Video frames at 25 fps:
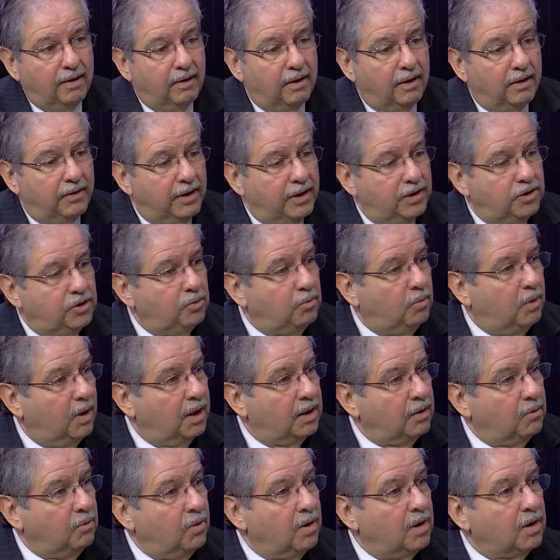that you want to
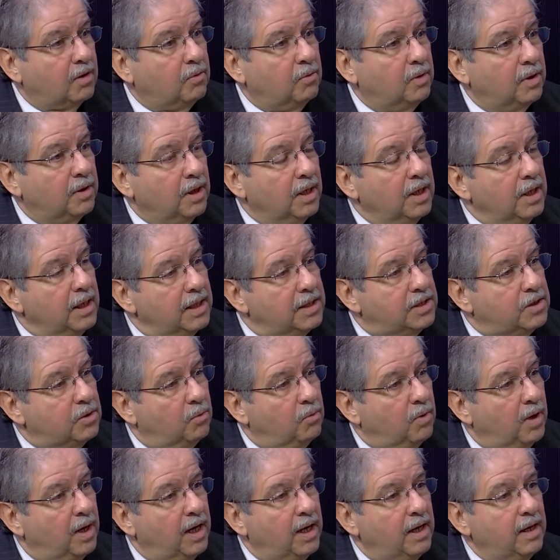work with. It's a
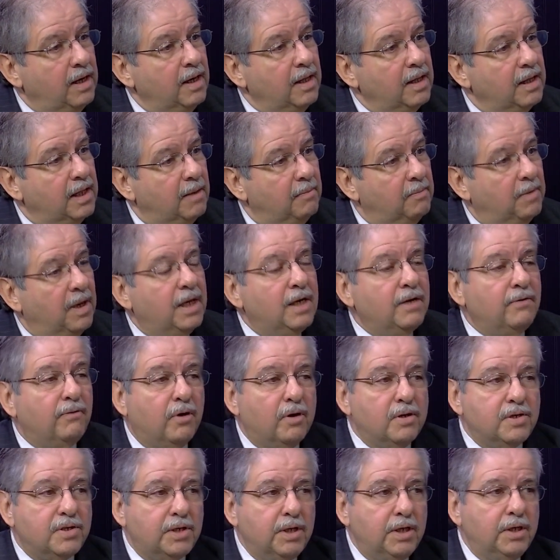way that many of our
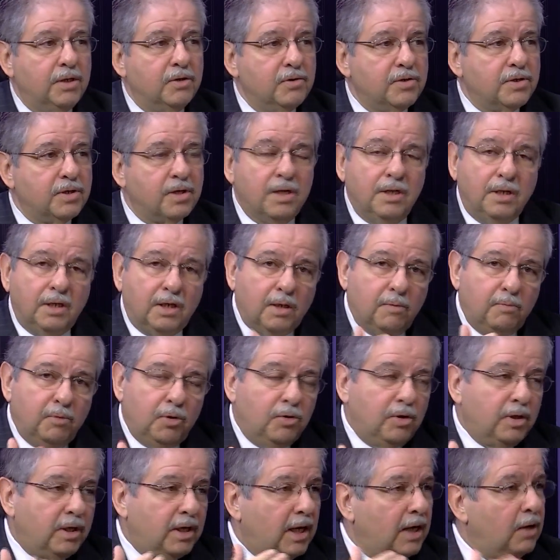seniors can
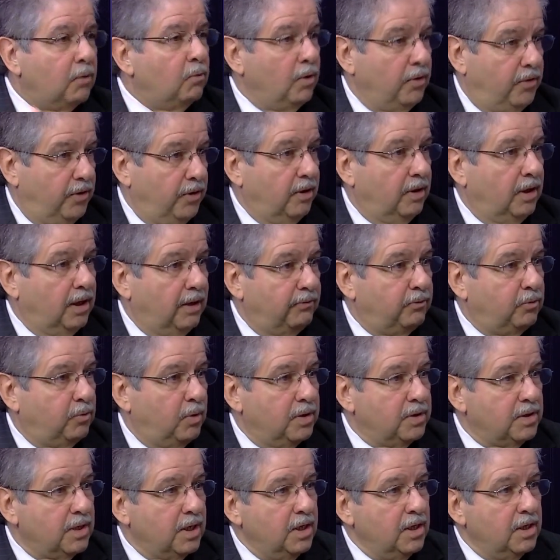communicate with their loved
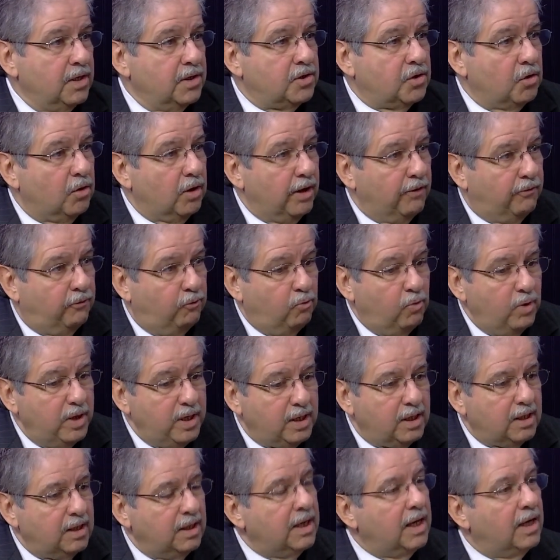ones. So if we
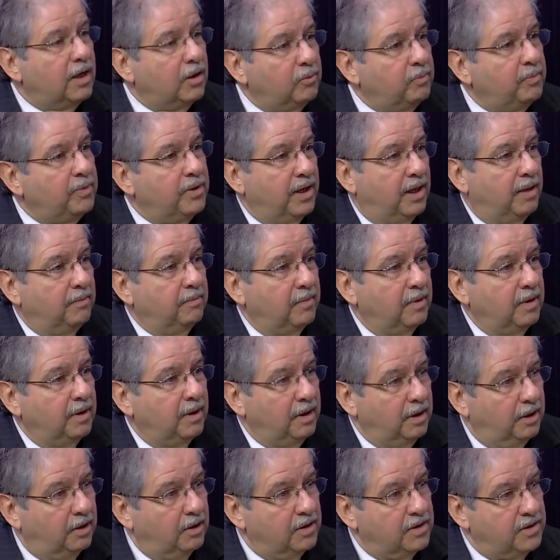can help them
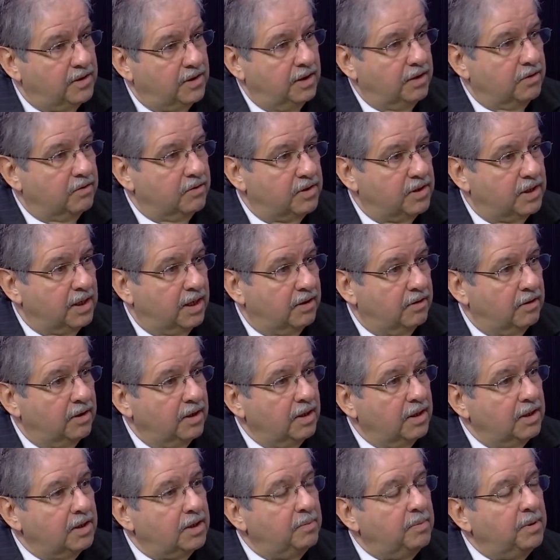in our senior center
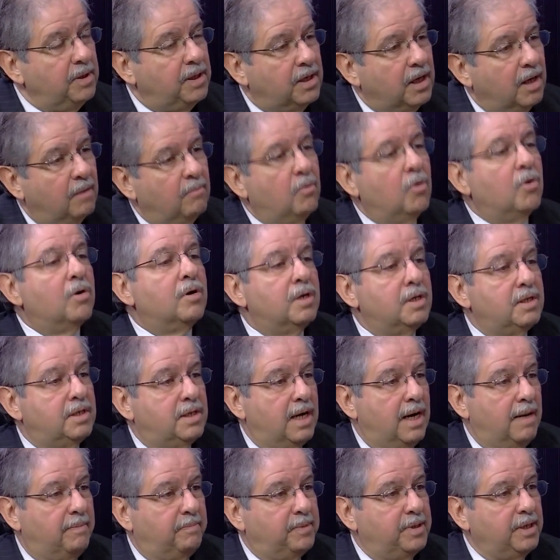to become more
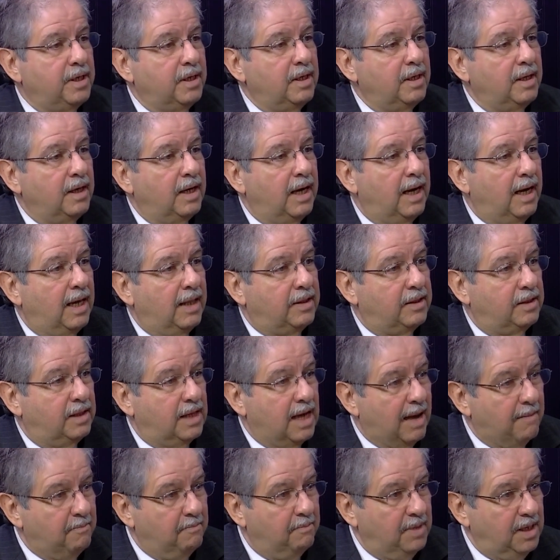adept at
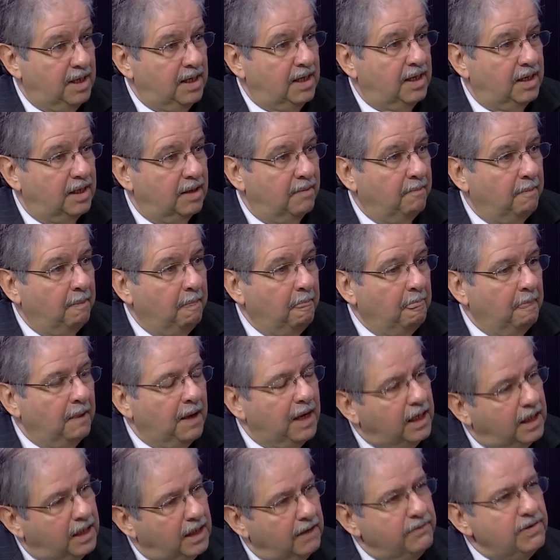that medium, it
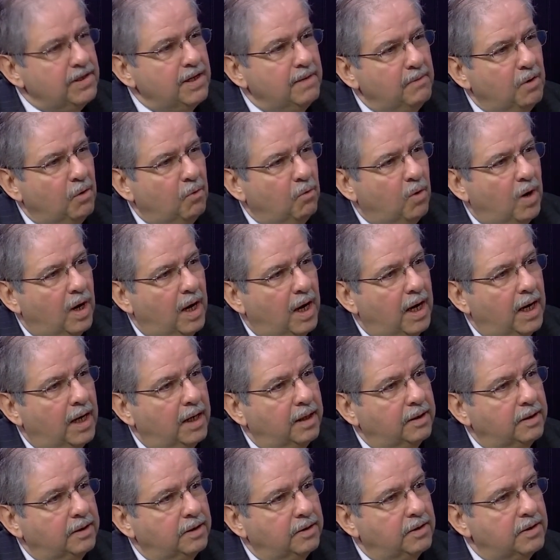gives them a way
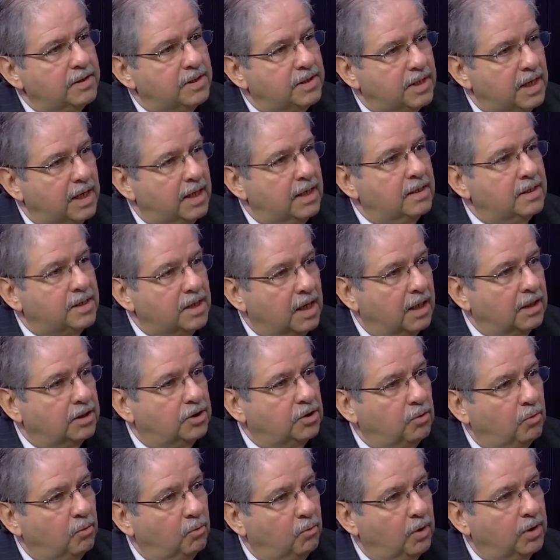to stay in touch
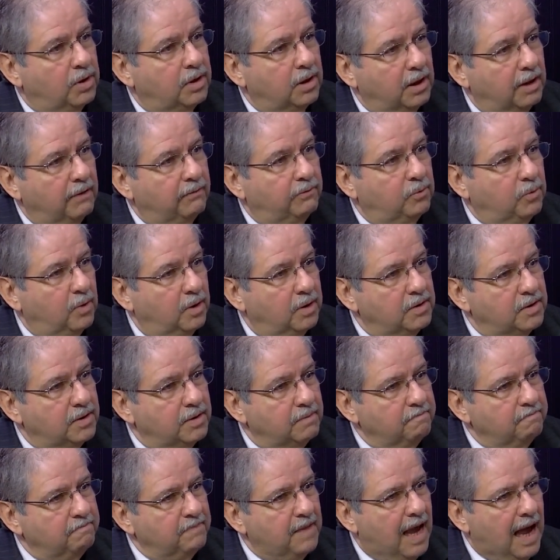with loved ones
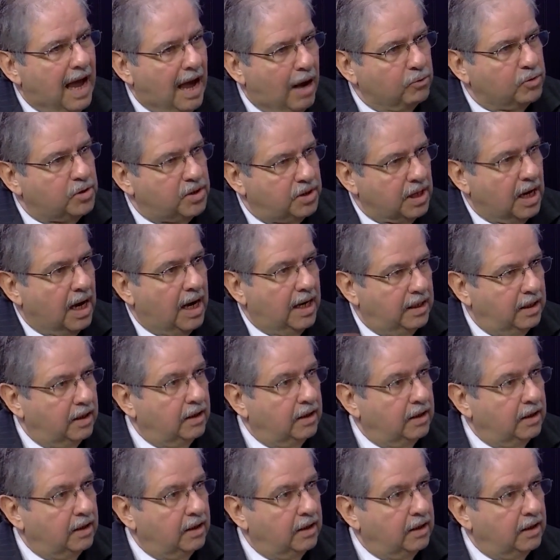outside of